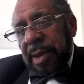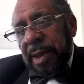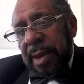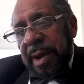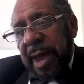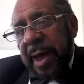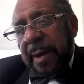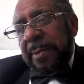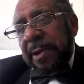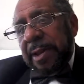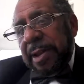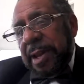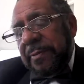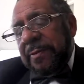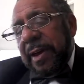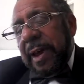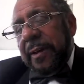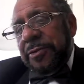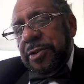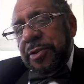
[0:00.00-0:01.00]
And I
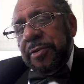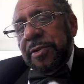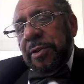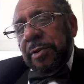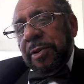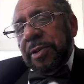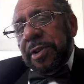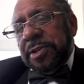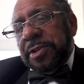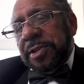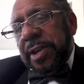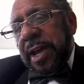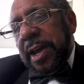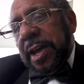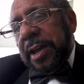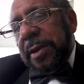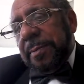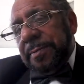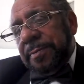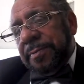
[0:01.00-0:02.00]
believe after you Google his
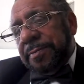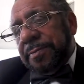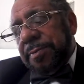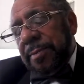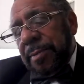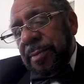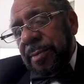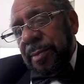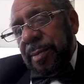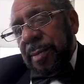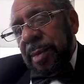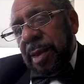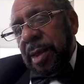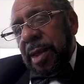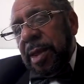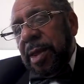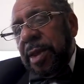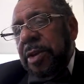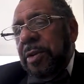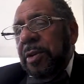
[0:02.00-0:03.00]
name,
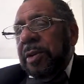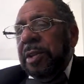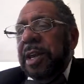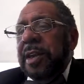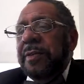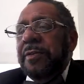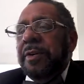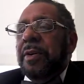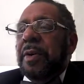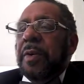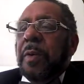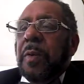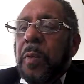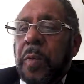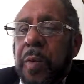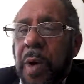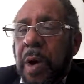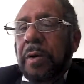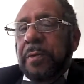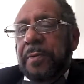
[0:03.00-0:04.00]
you'll either
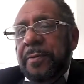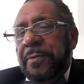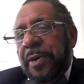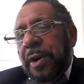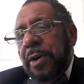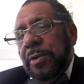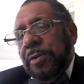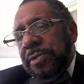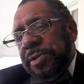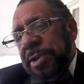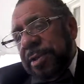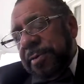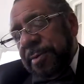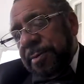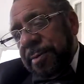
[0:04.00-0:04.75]
won't vote